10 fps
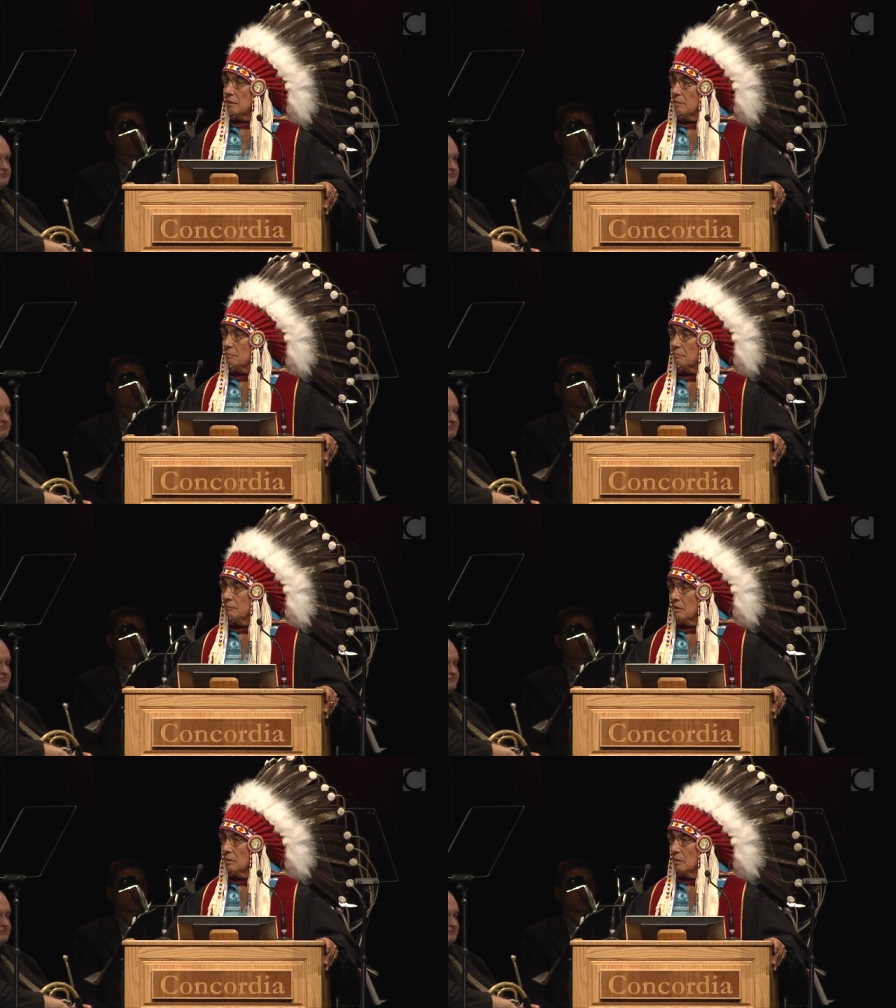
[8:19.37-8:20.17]
them
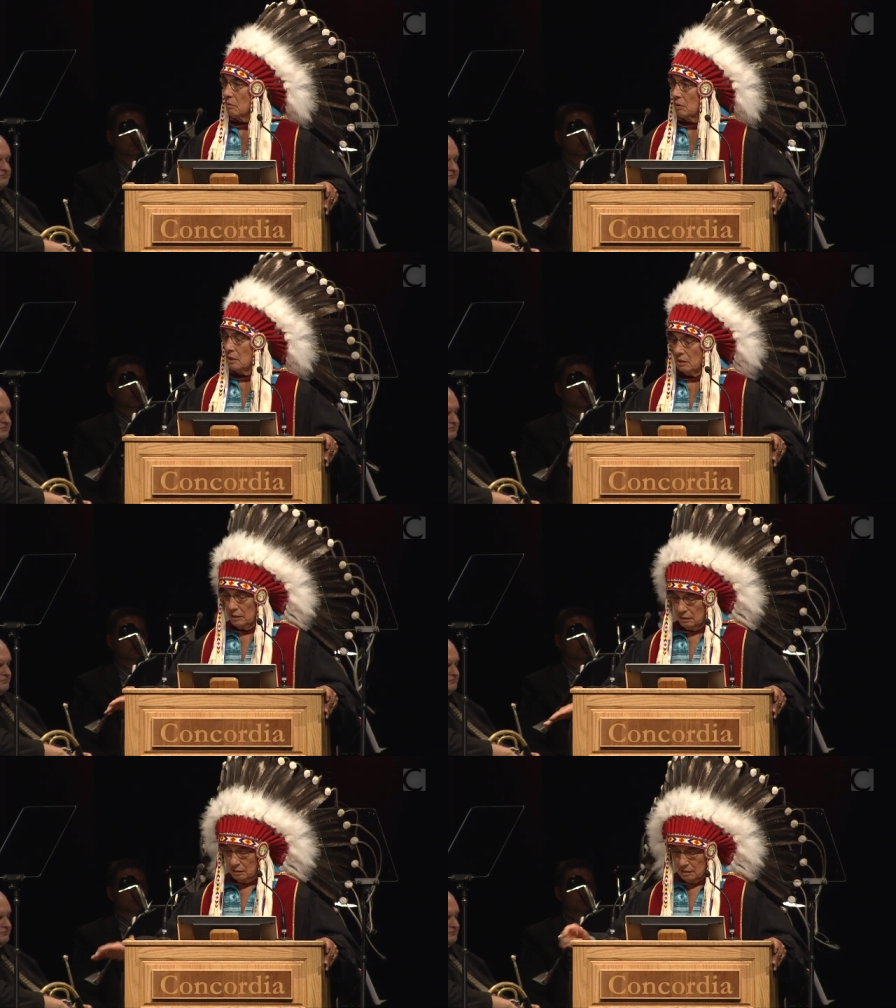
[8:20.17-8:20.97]
when they're
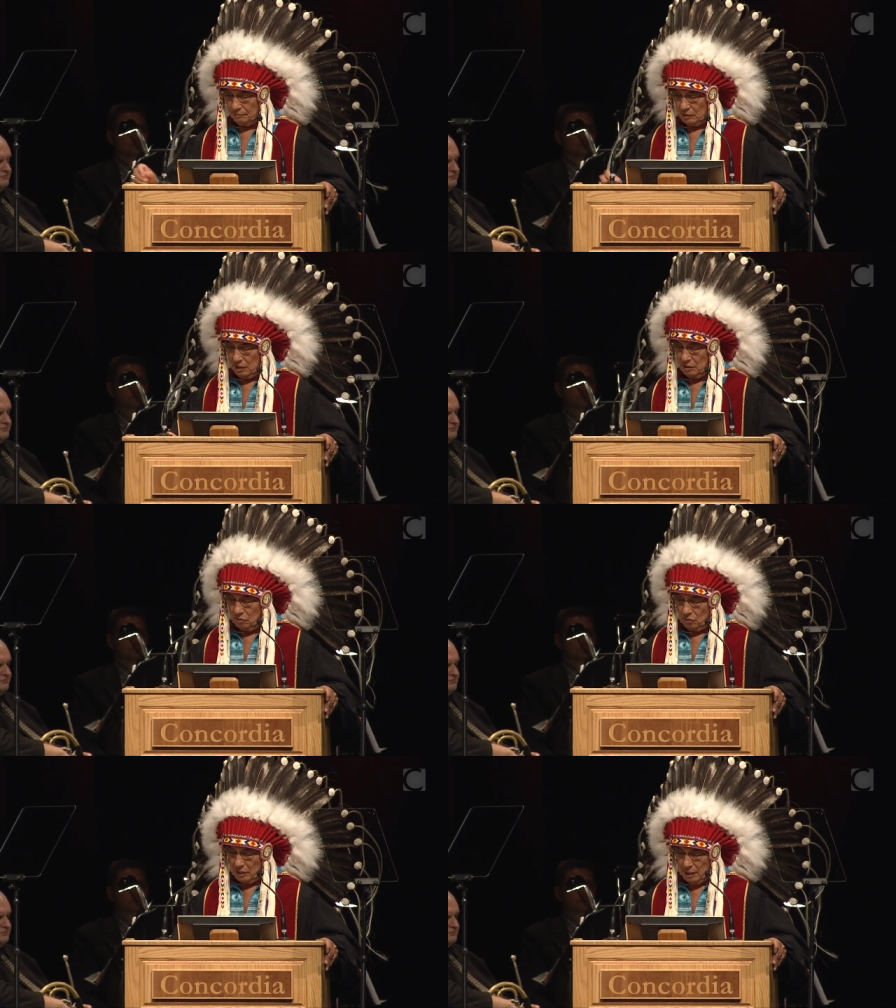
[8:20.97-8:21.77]
little and
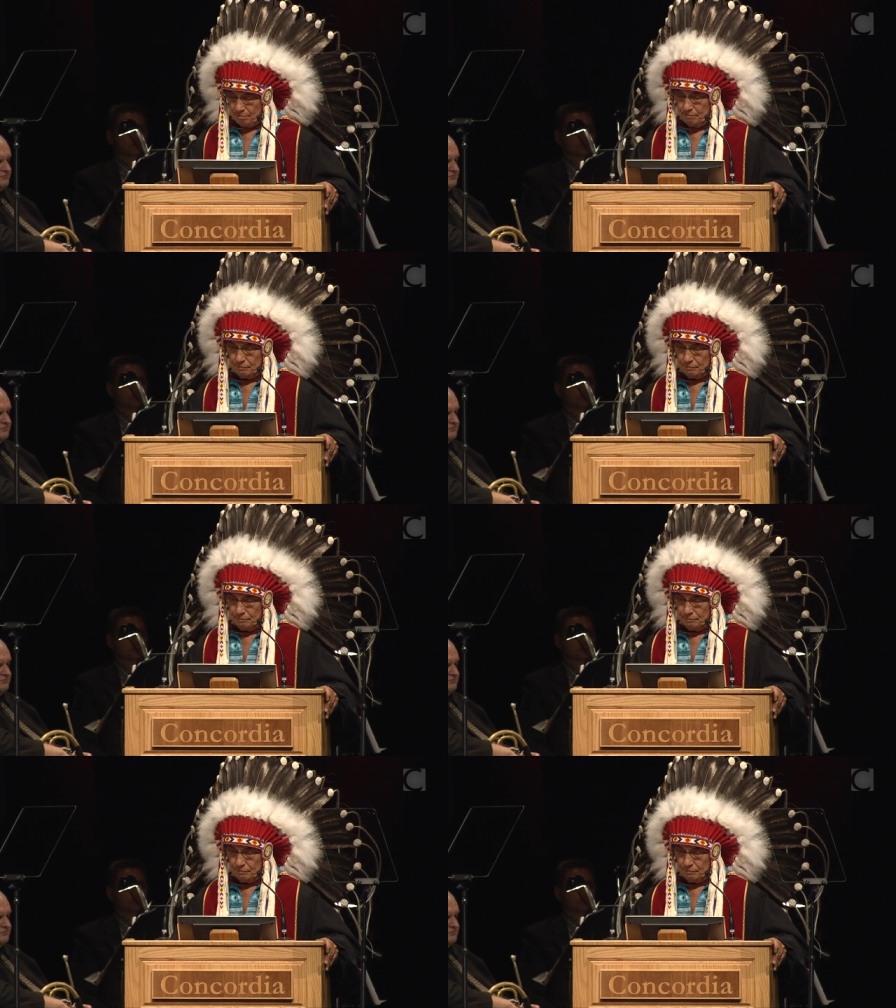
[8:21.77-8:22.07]
growing up?